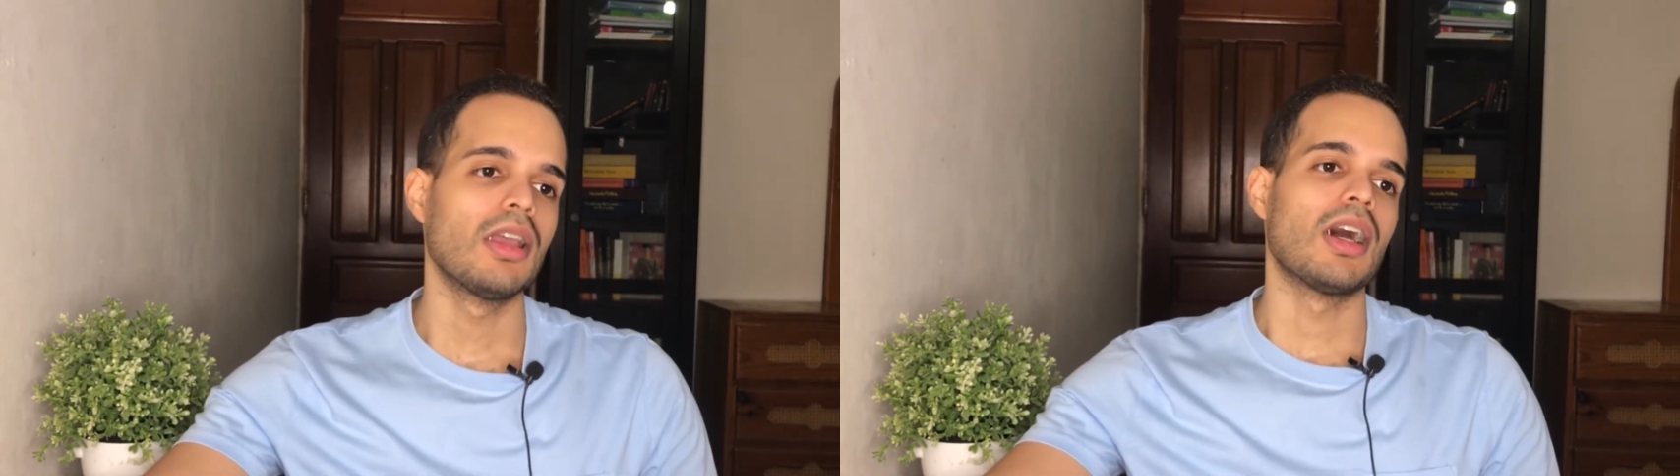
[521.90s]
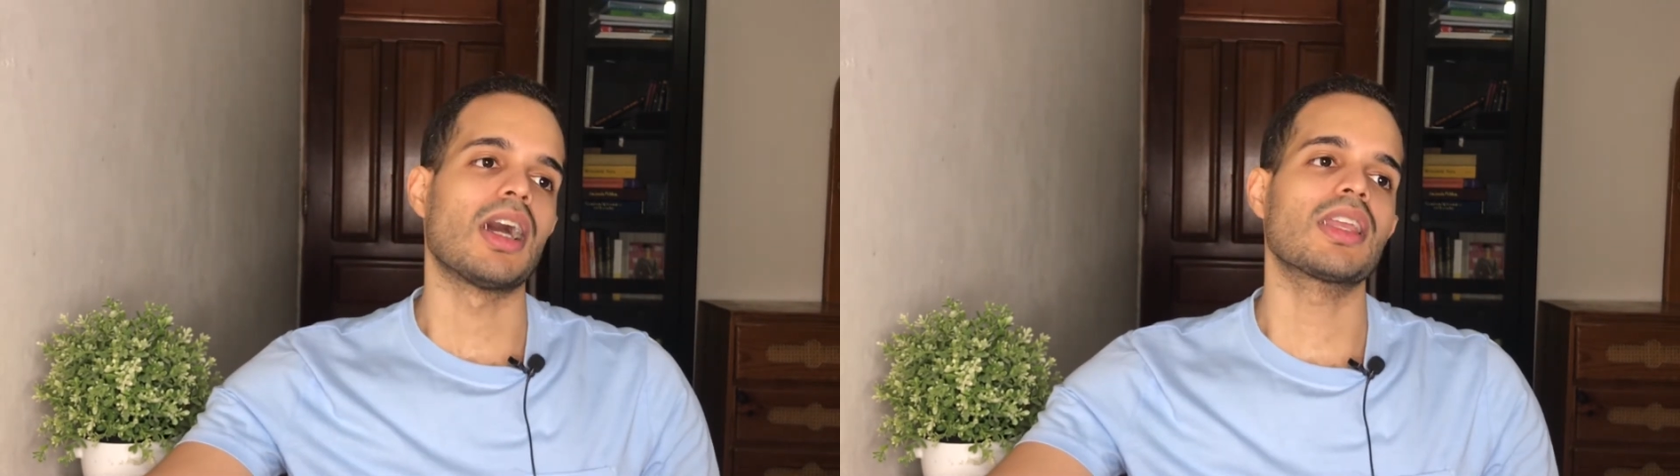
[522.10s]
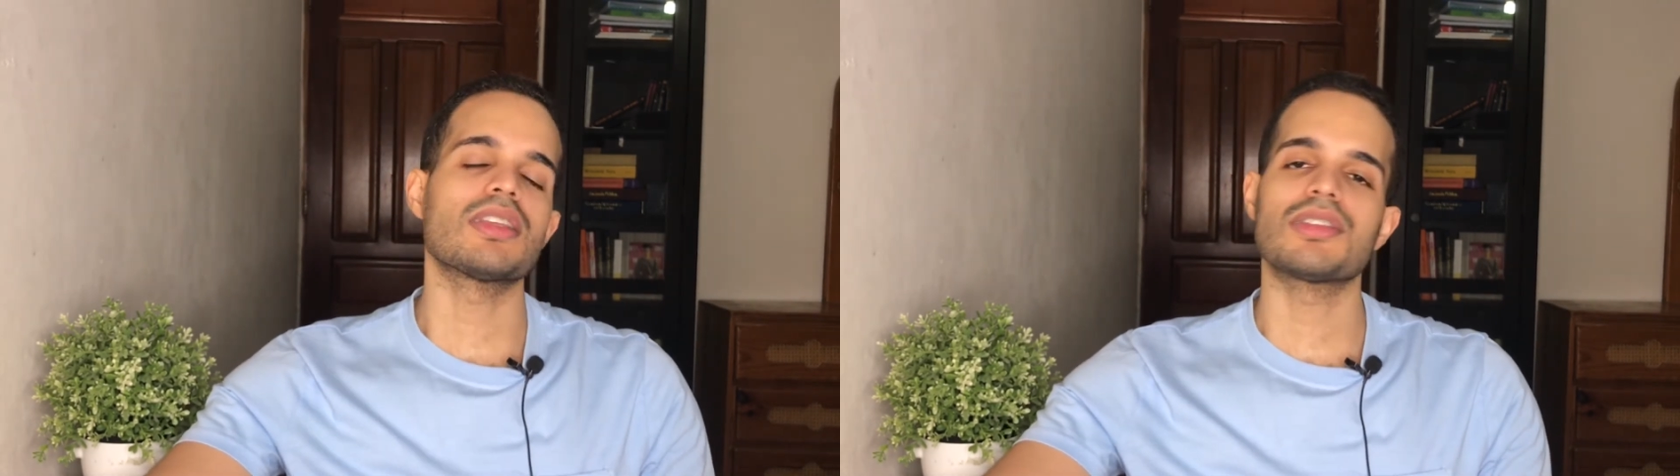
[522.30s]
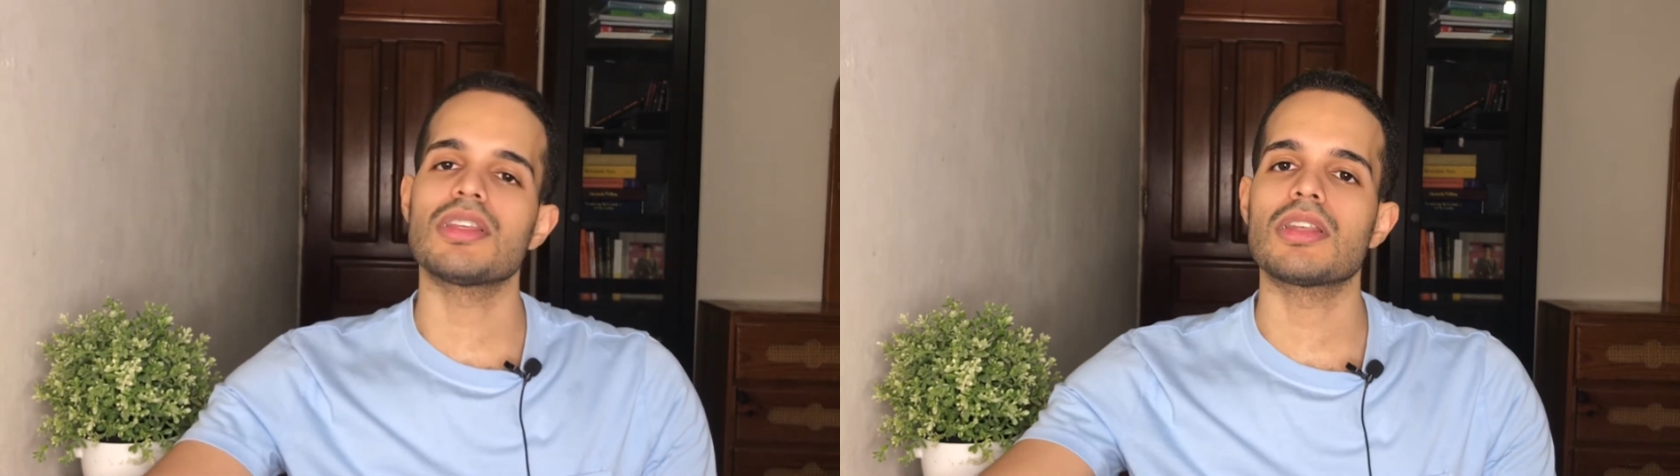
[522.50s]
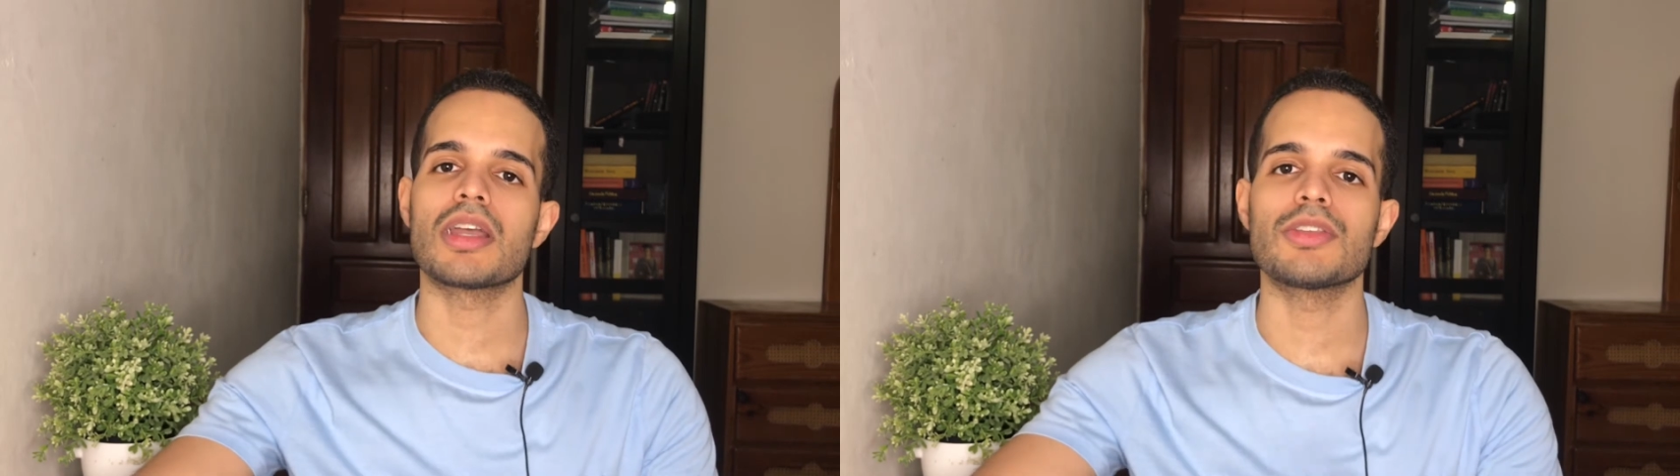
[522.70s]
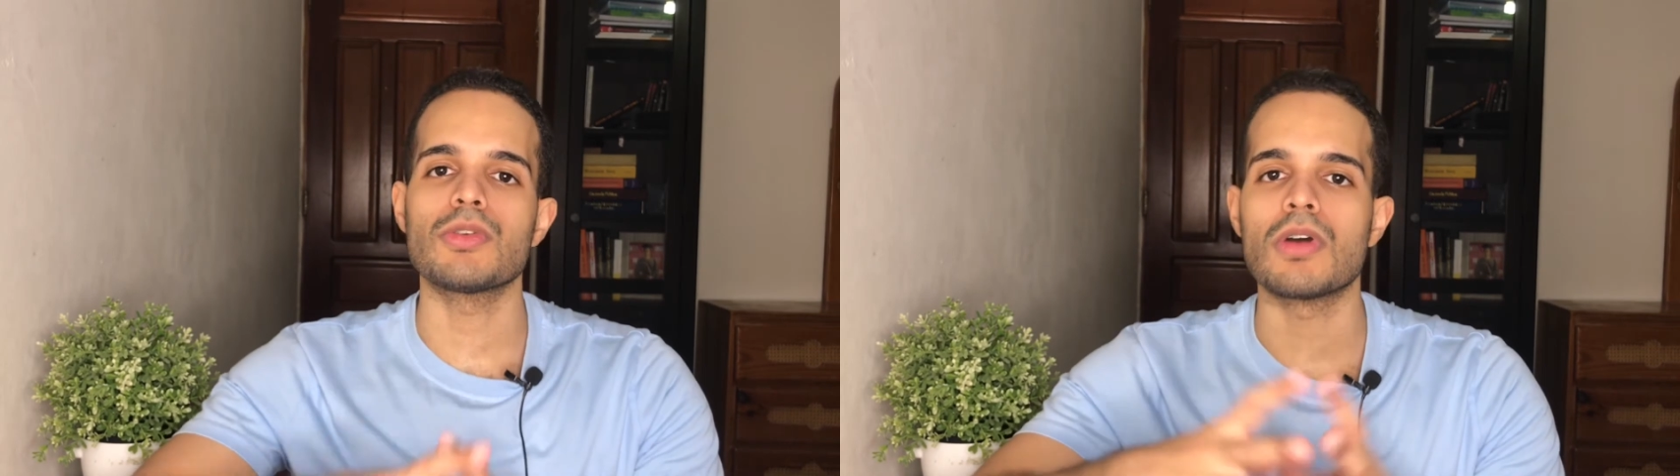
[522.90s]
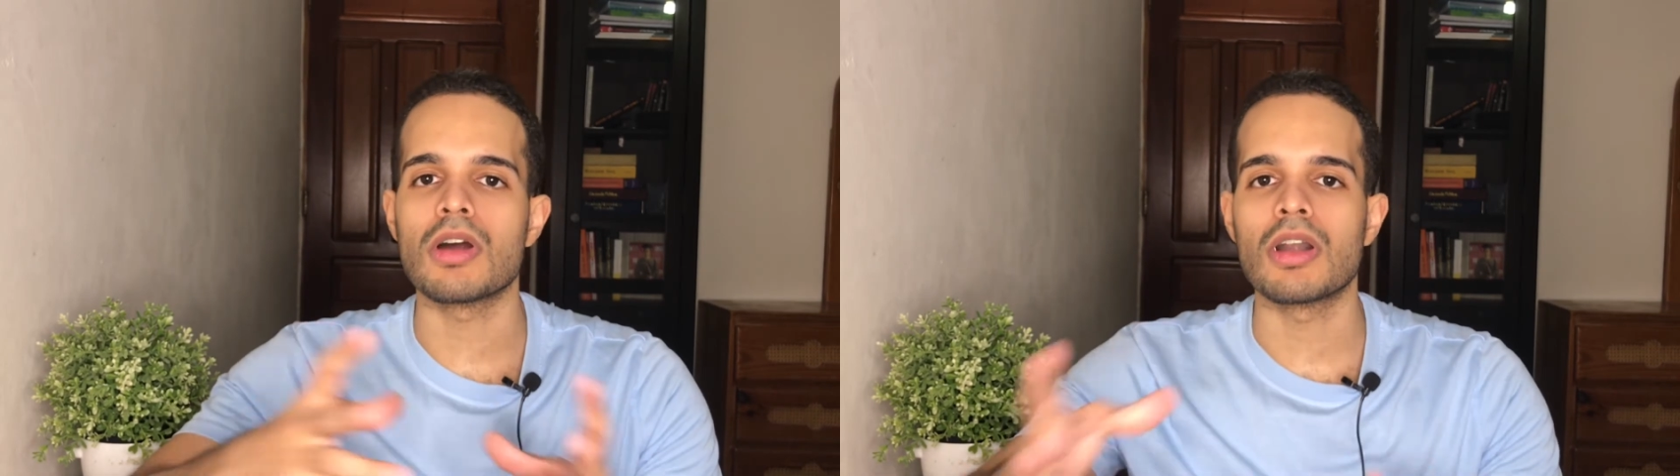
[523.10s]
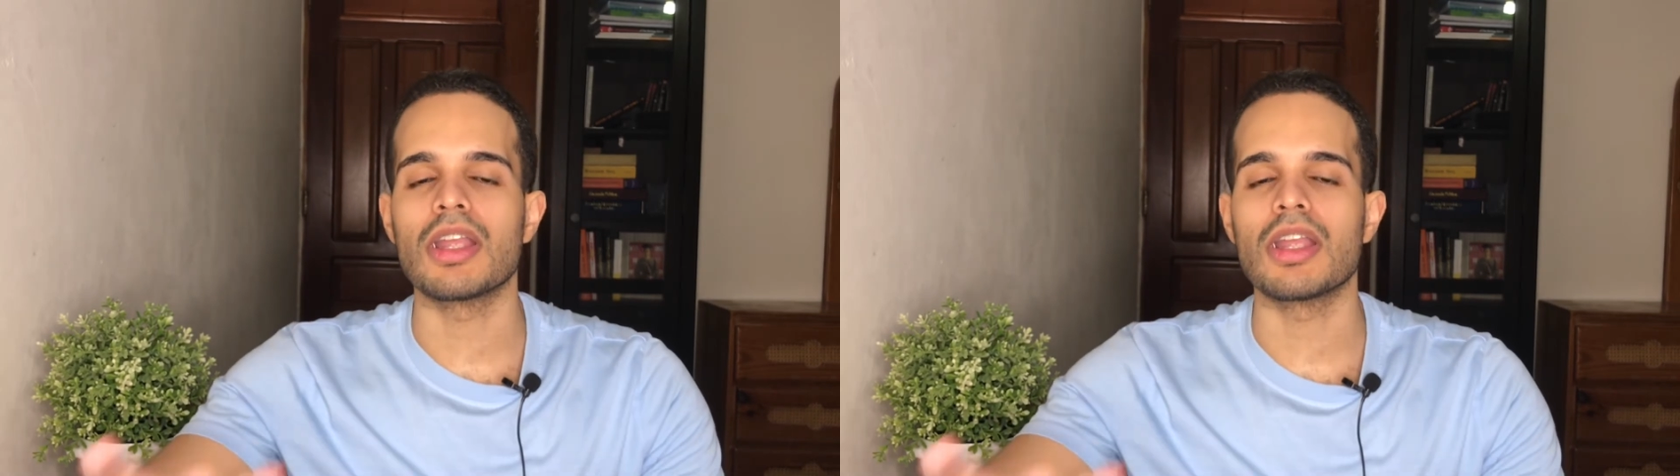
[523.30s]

I can see that you are